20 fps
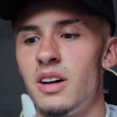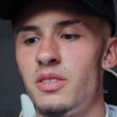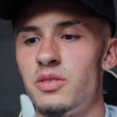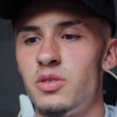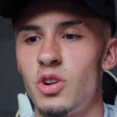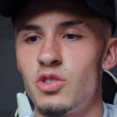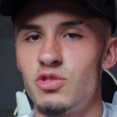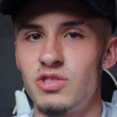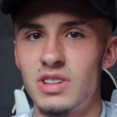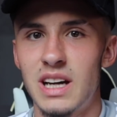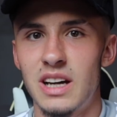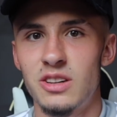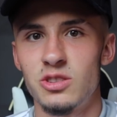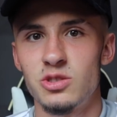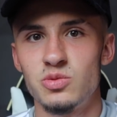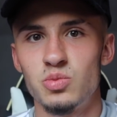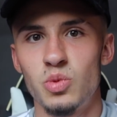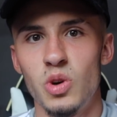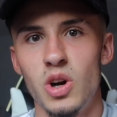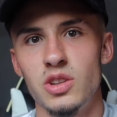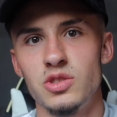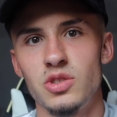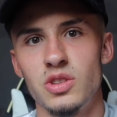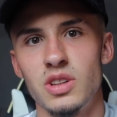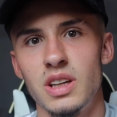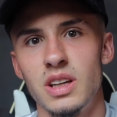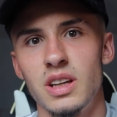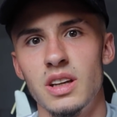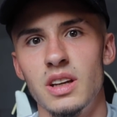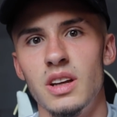I feel like Ronaldo's worked on
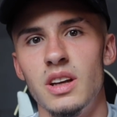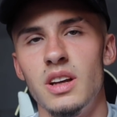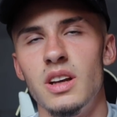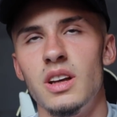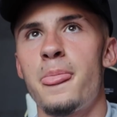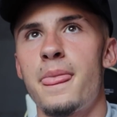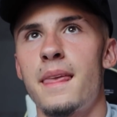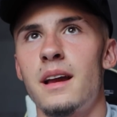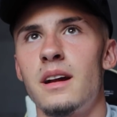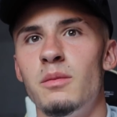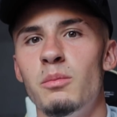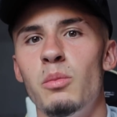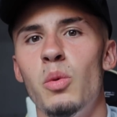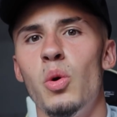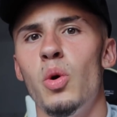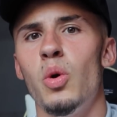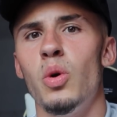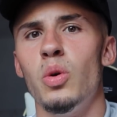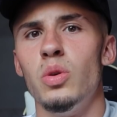it more.